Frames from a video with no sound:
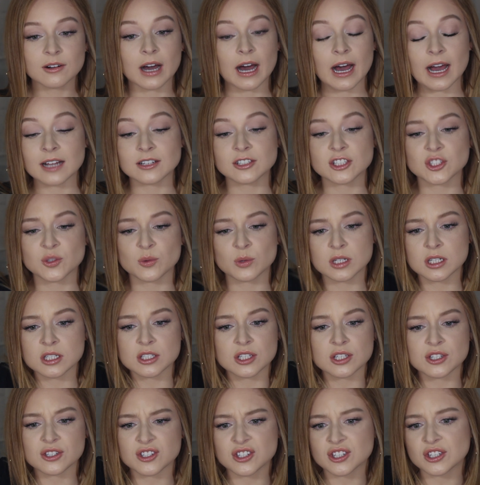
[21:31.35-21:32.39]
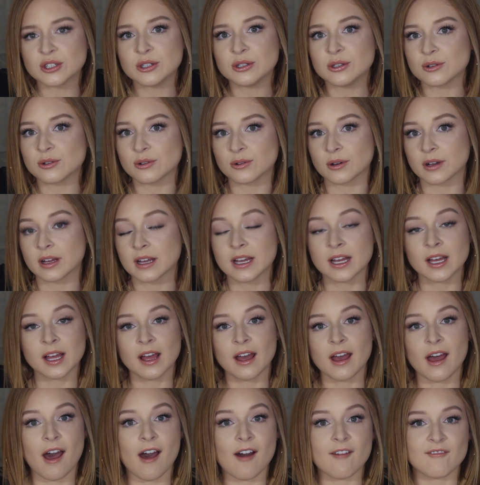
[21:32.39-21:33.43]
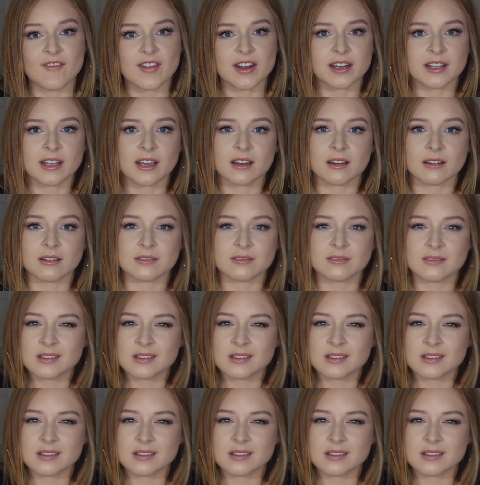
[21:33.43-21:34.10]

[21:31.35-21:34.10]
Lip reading: I just wanted to do a video